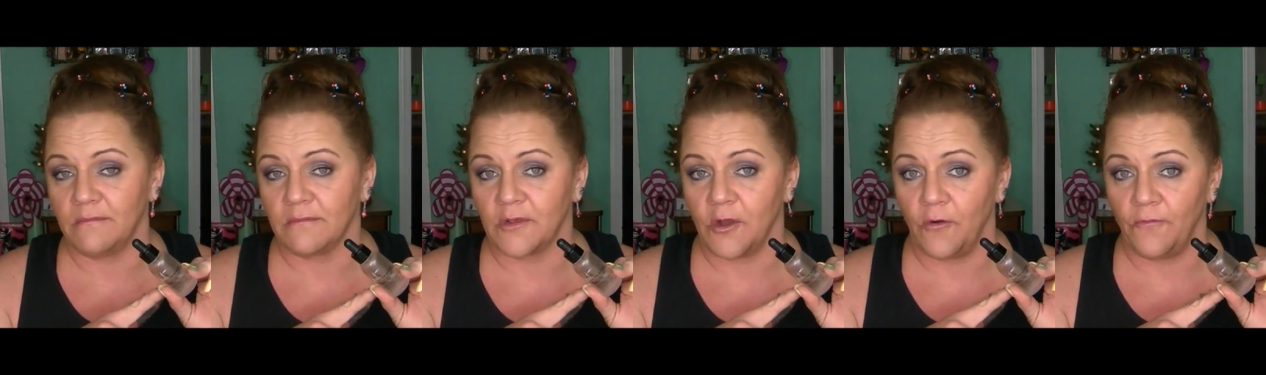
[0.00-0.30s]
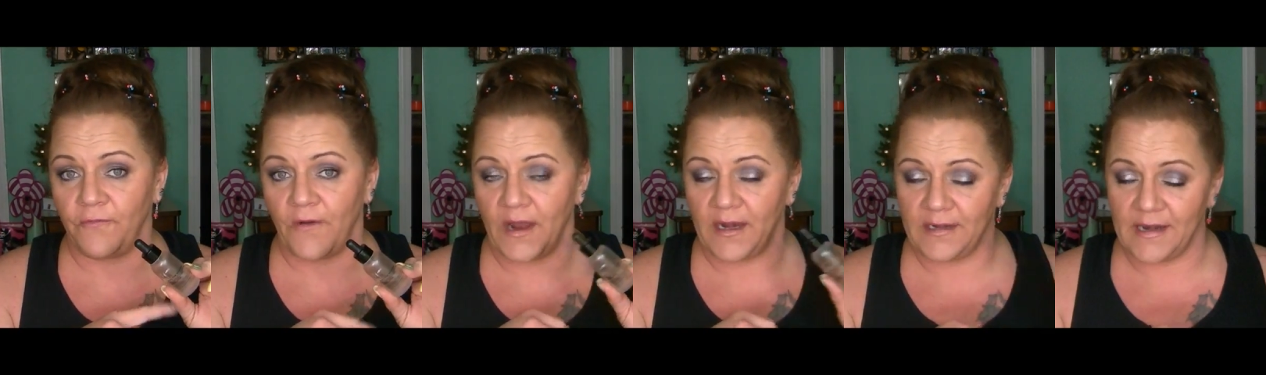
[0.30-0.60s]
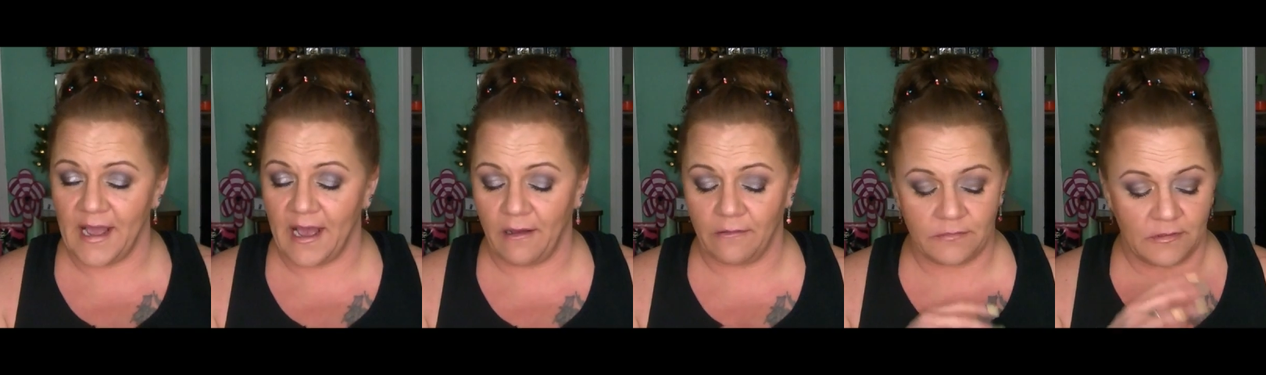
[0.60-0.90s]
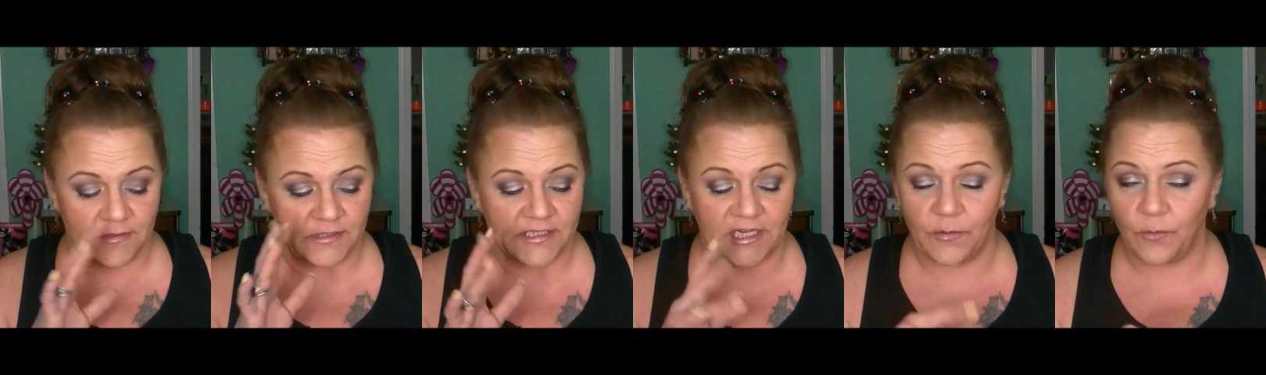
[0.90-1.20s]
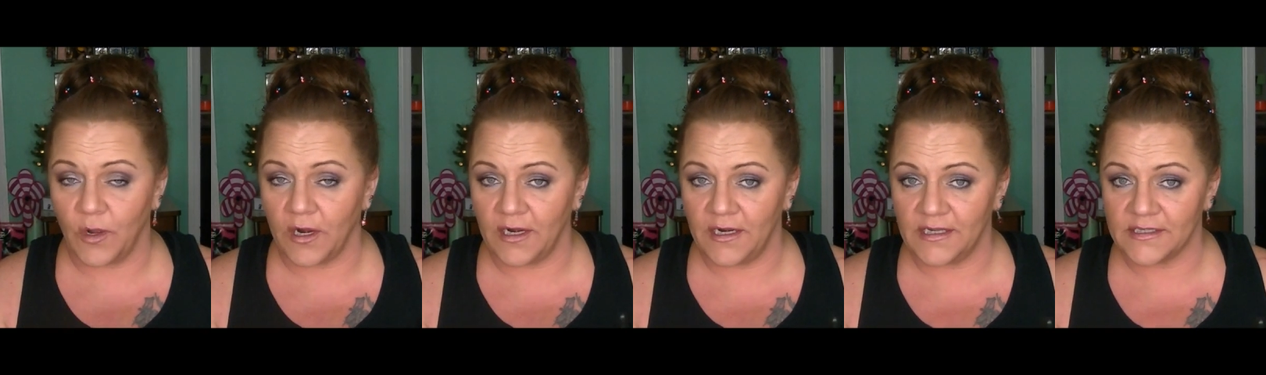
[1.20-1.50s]
go find out and see
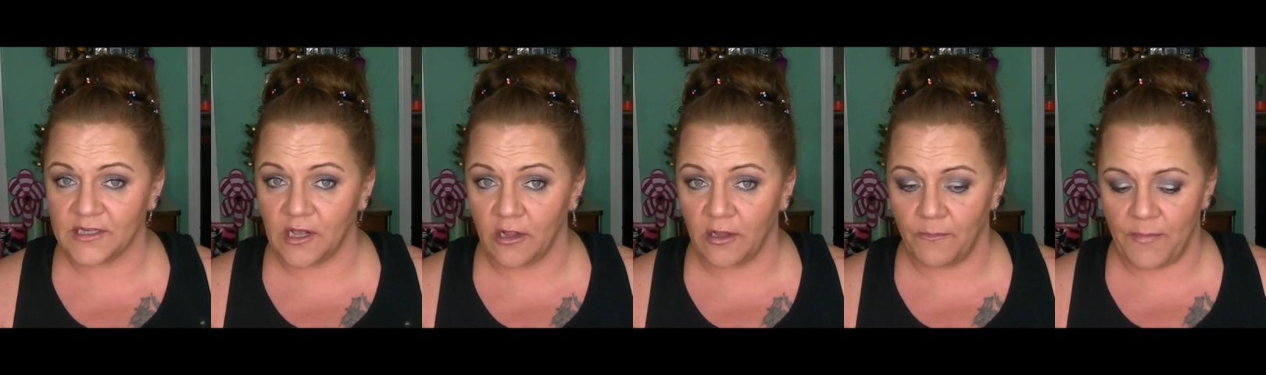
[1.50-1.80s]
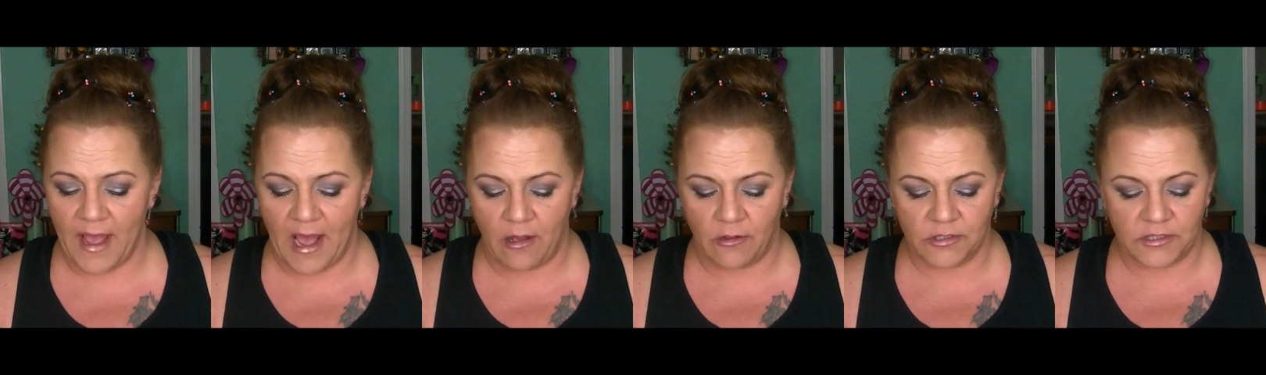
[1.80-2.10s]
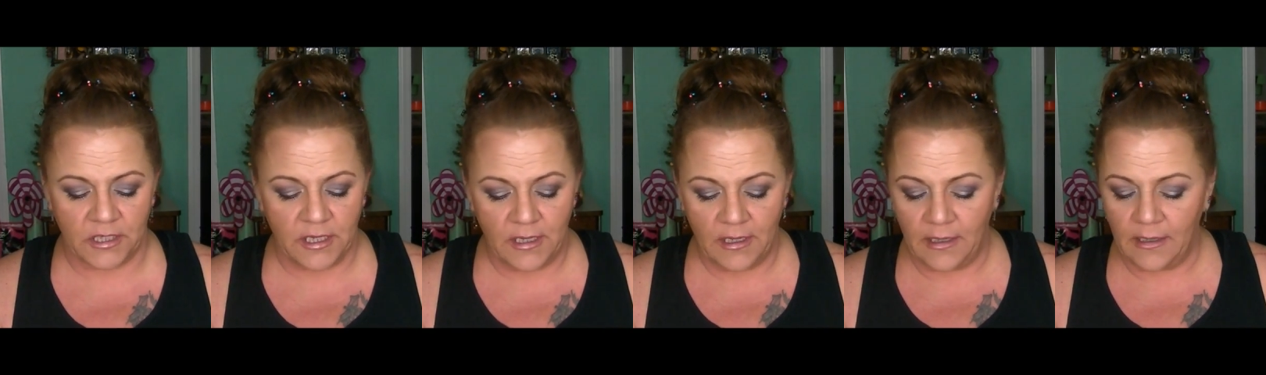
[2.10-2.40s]
what it is all about.